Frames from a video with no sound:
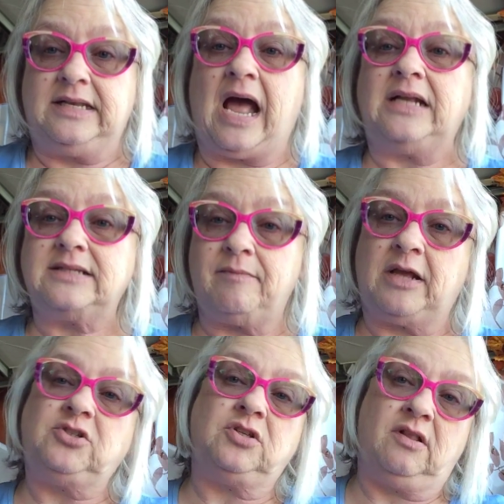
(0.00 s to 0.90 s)
Not to
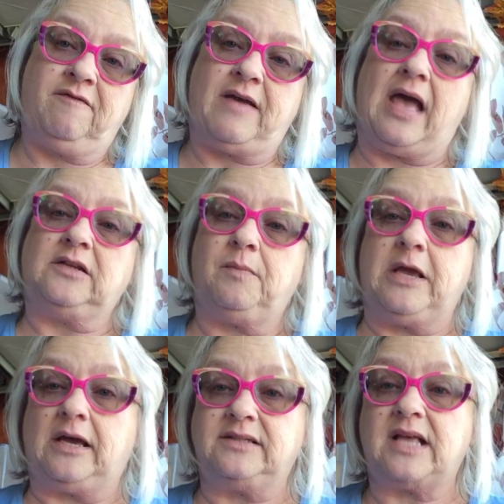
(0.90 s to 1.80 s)
mention the fact,
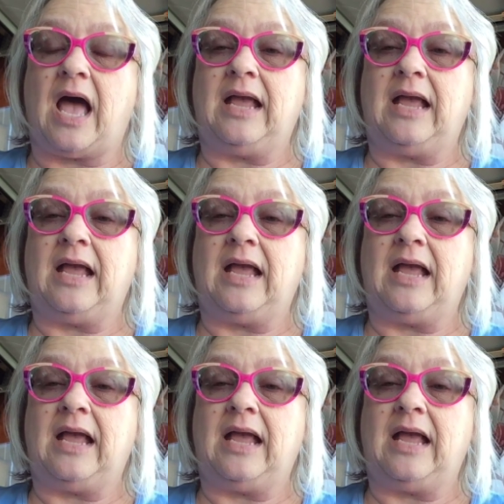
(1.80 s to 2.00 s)
because